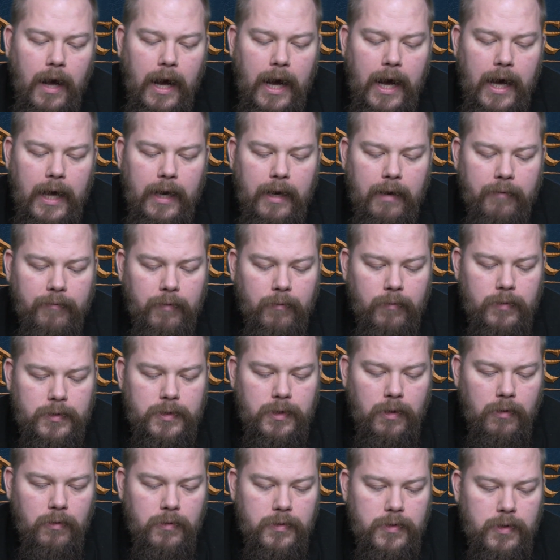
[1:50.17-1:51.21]
And if you want
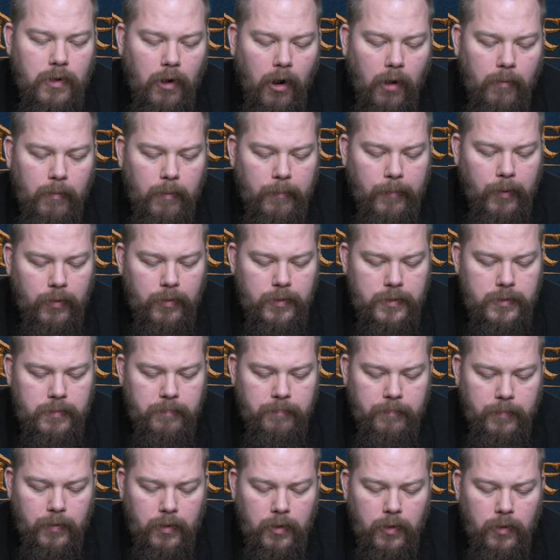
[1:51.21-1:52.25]
to lose your army bonus,
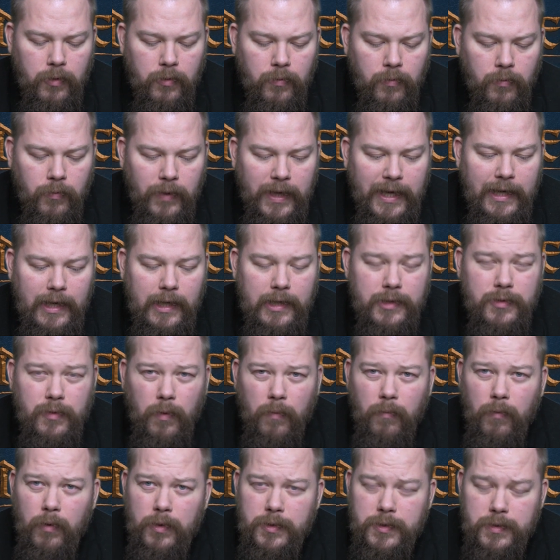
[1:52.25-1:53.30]
but you really
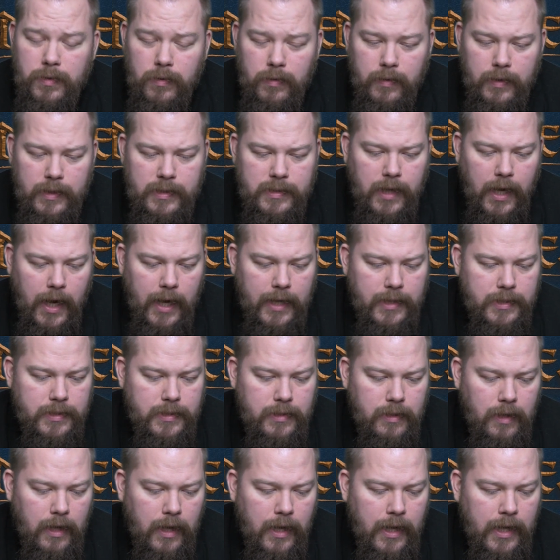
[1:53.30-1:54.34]
don't want to in this
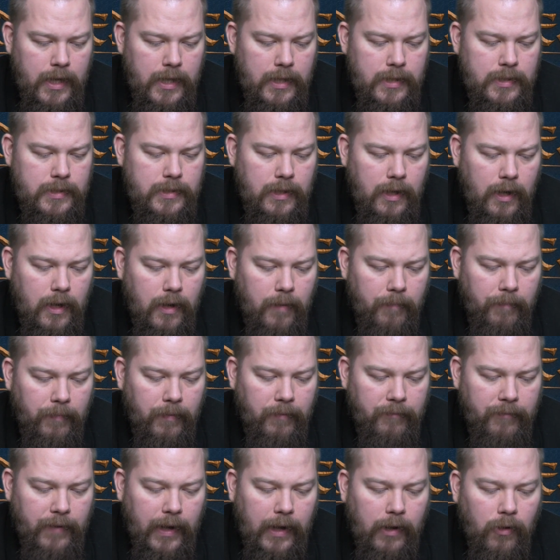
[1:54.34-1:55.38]
case, is
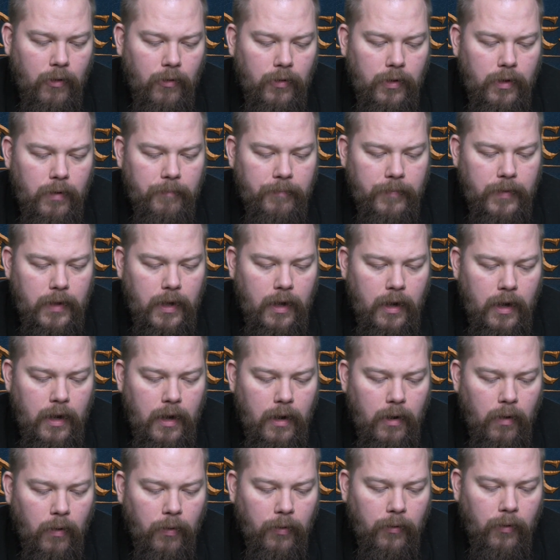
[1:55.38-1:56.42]
Fangon,
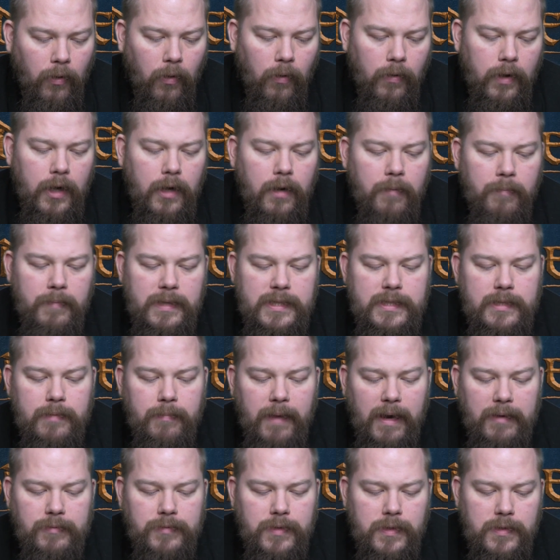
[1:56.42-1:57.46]
Lothlorien, Misty
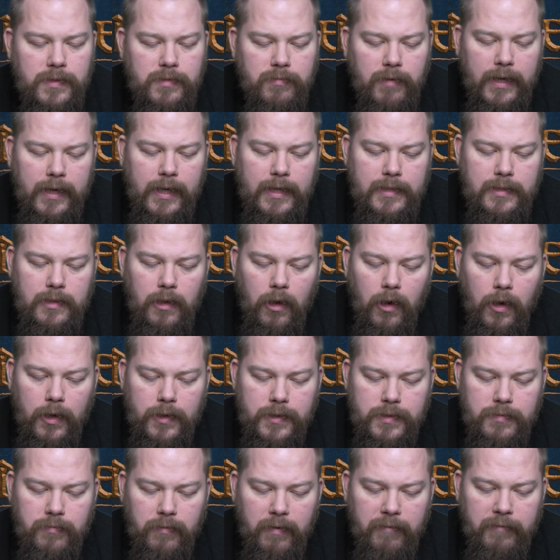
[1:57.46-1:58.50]
Mountains, Radagast
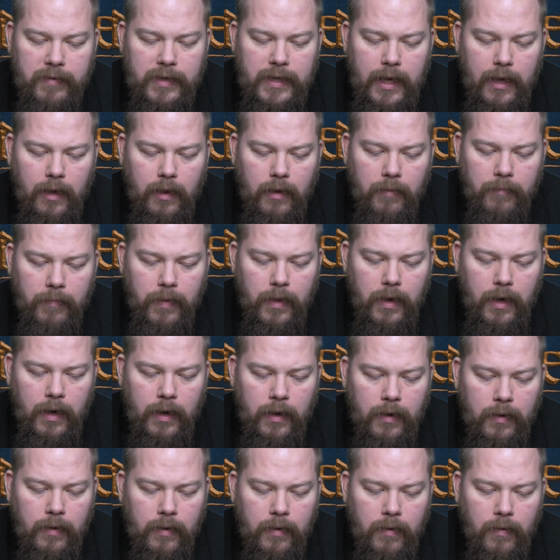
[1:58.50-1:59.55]
Lines, Rivendell,
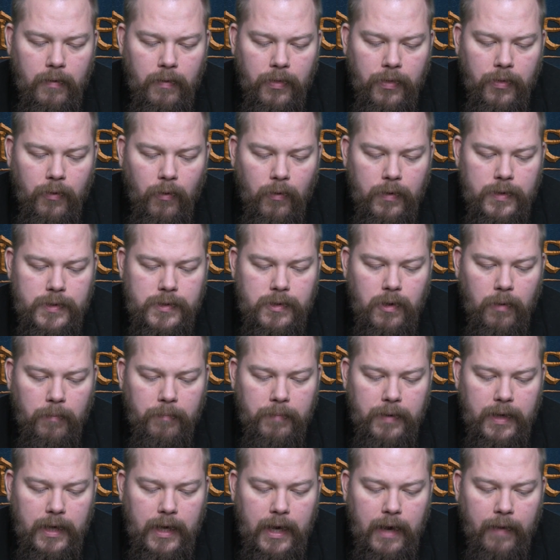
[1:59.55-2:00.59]
and Thorin's
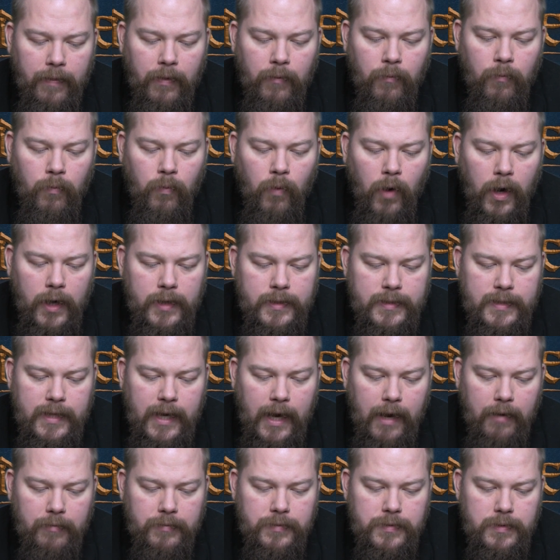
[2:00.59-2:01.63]
Company and the White
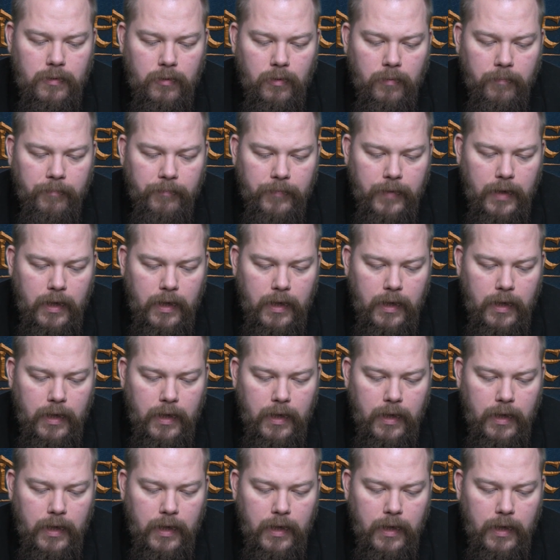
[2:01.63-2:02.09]
Council.